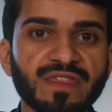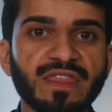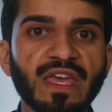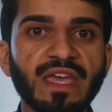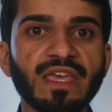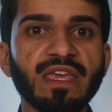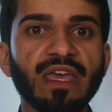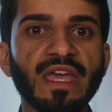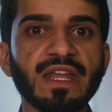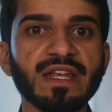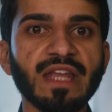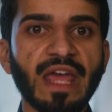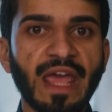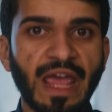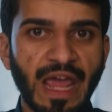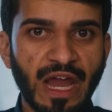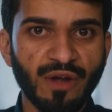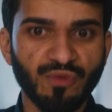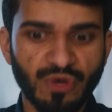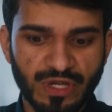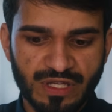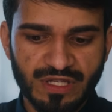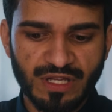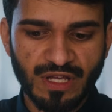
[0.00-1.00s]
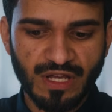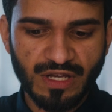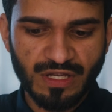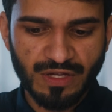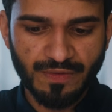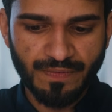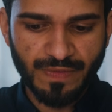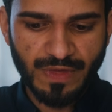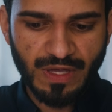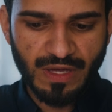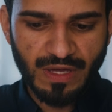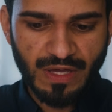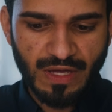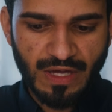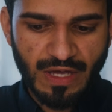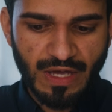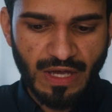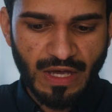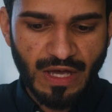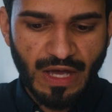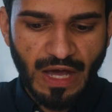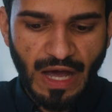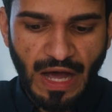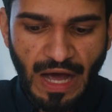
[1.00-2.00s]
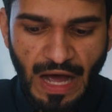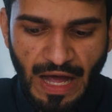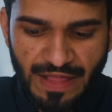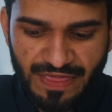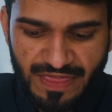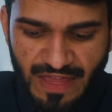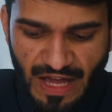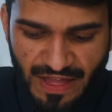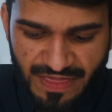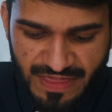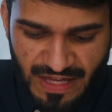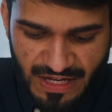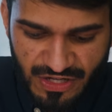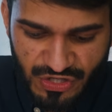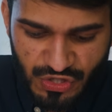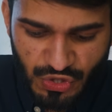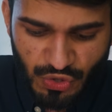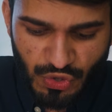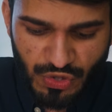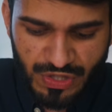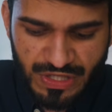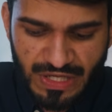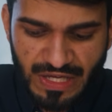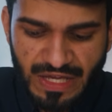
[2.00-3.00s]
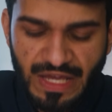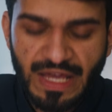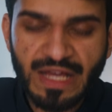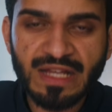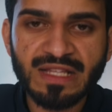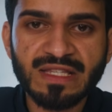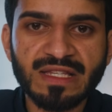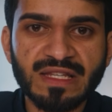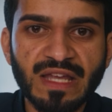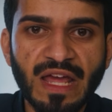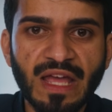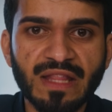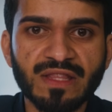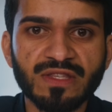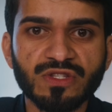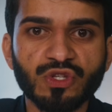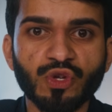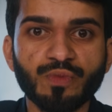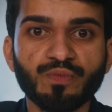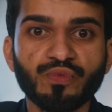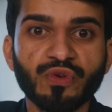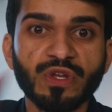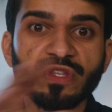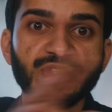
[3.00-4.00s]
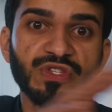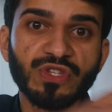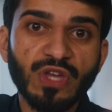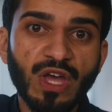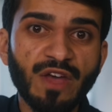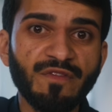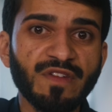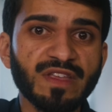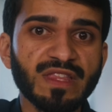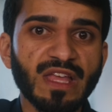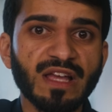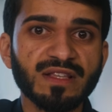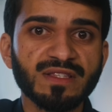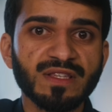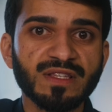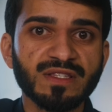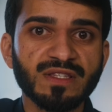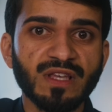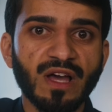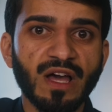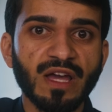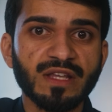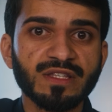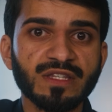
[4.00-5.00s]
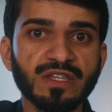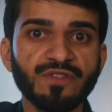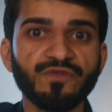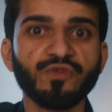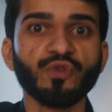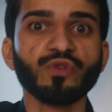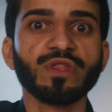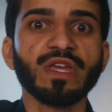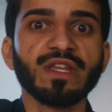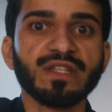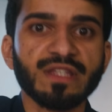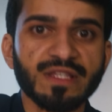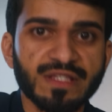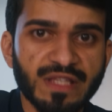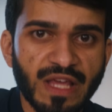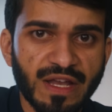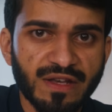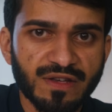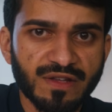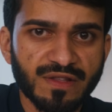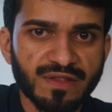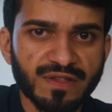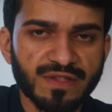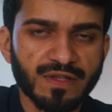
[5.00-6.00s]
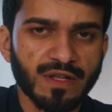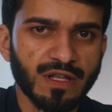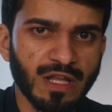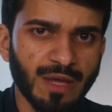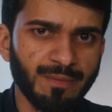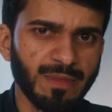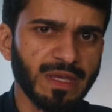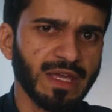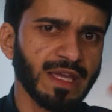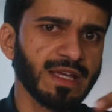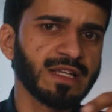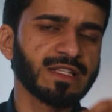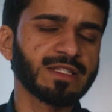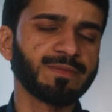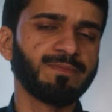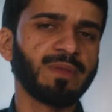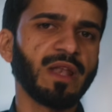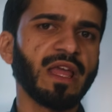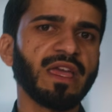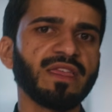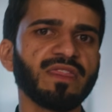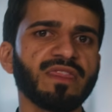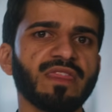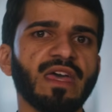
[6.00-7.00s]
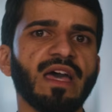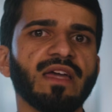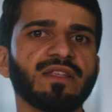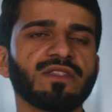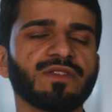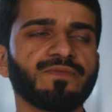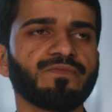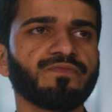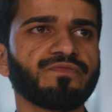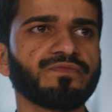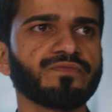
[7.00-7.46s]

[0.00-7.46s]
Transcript: they inherited and that their duty extends to preserving that society for their descendants. Let me explain that.